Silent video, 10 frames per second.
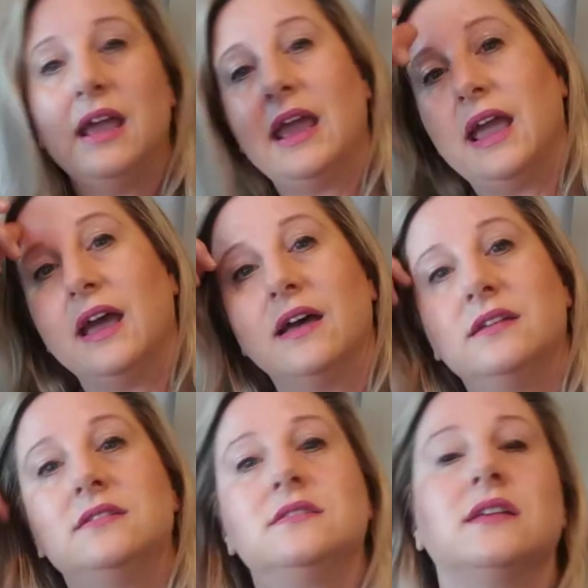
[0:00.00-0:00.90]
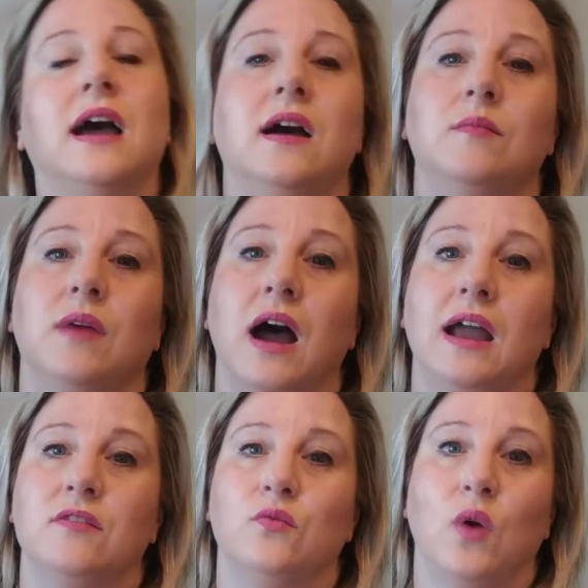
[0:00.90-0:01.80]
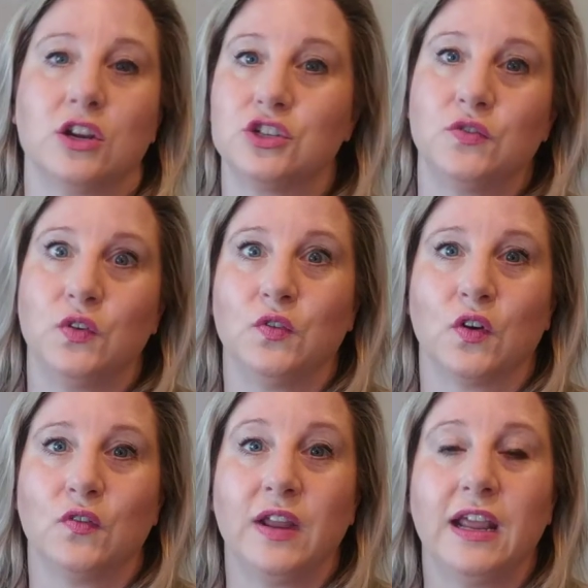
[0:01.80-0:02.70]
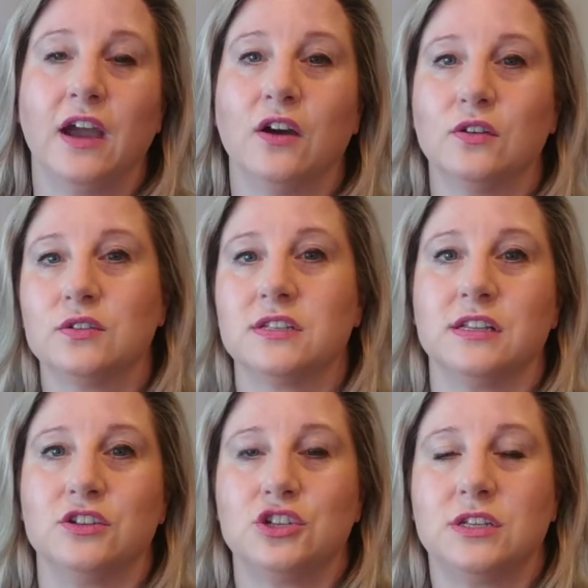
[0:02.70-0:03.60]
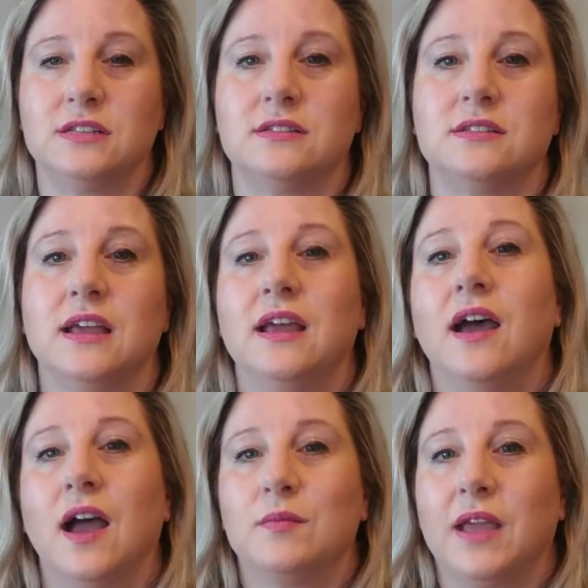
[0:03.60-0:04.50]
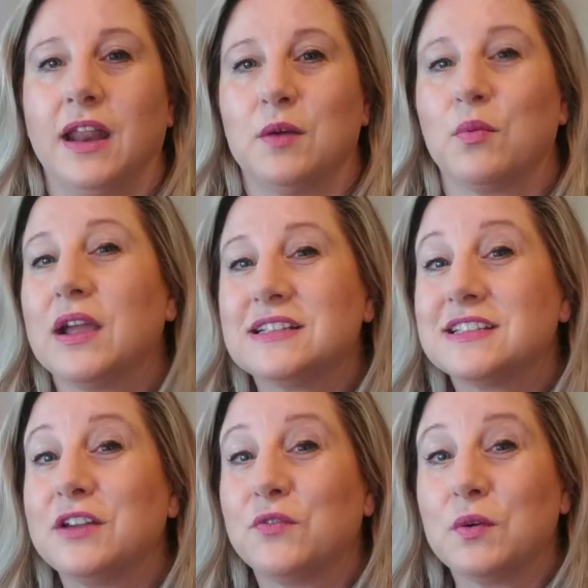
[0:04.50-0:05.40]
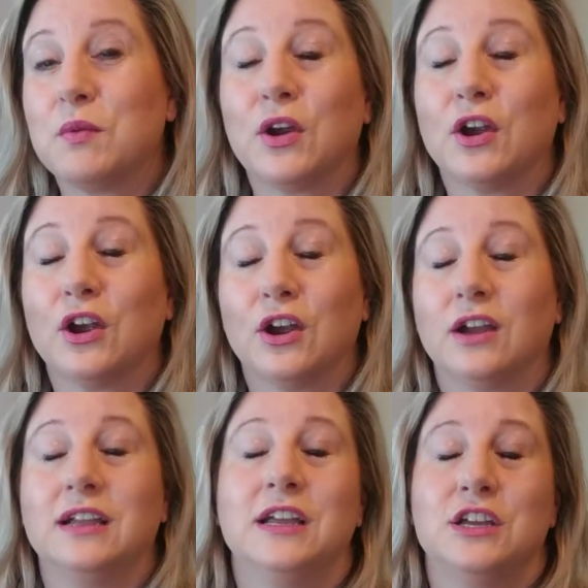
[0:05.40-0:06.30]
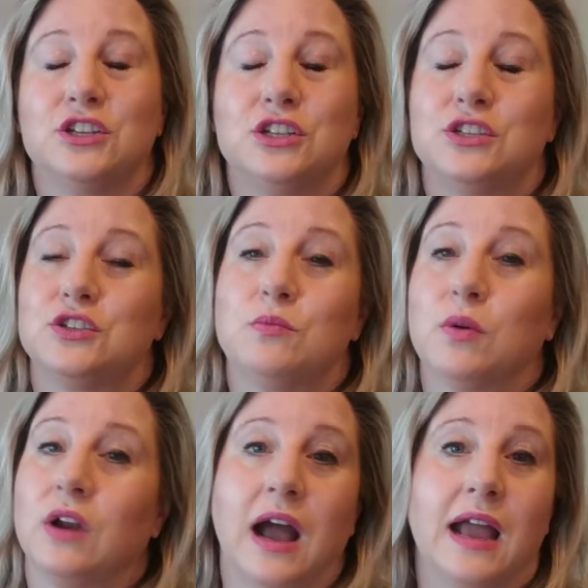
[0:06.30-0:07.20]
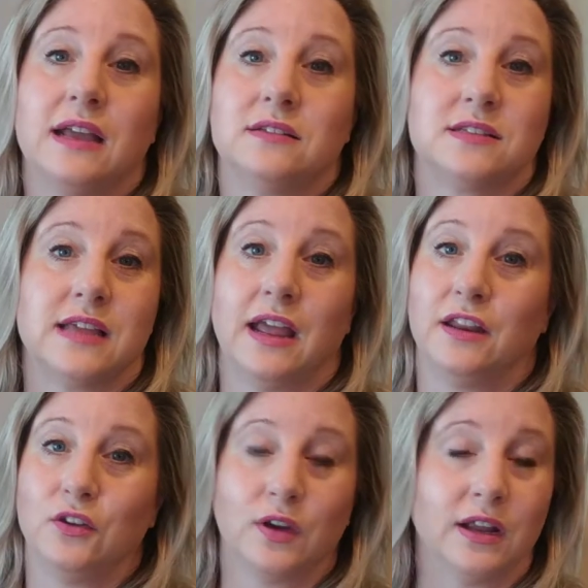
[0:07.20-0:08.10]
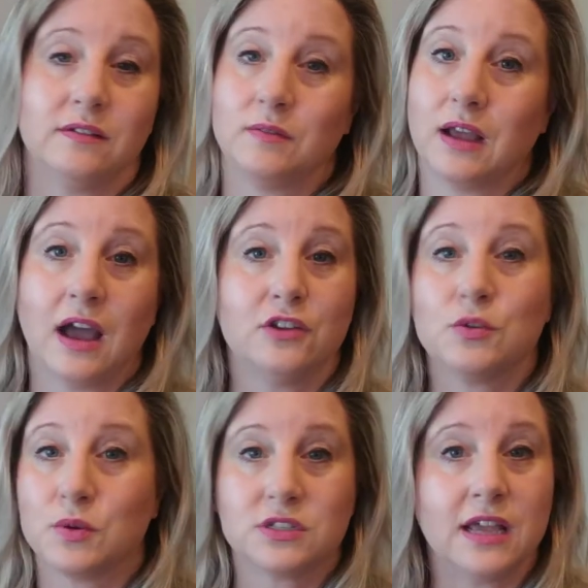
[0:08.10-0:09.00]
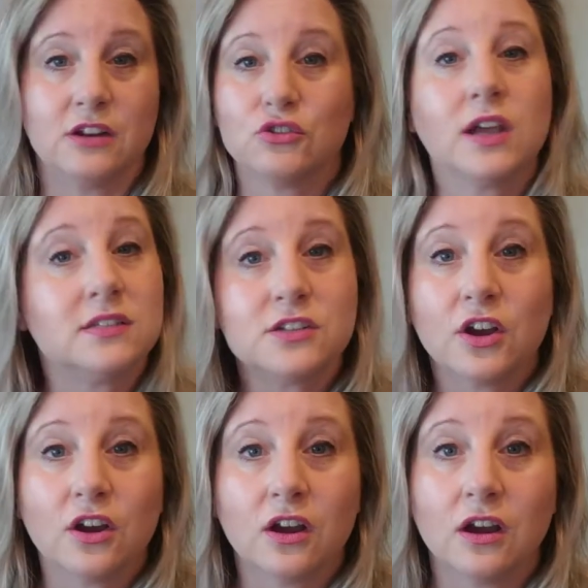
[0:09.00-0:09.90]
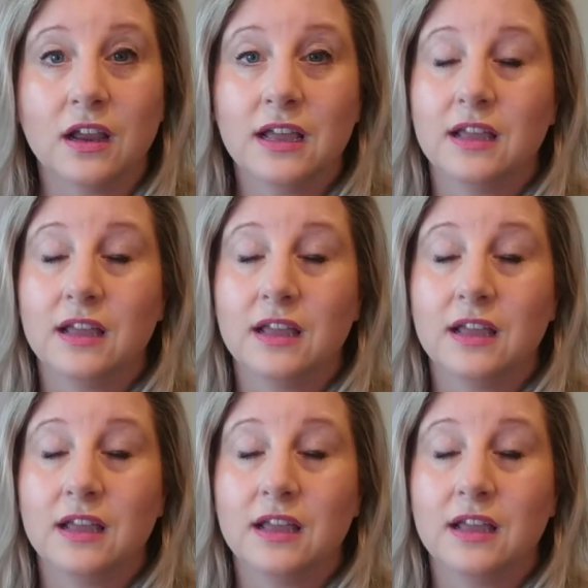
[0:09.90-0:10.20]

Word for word: And um, I've watched a few of her videos, and she's, I'm getting a bracelet from her. She's super nice, and you can one hundred percent trust her.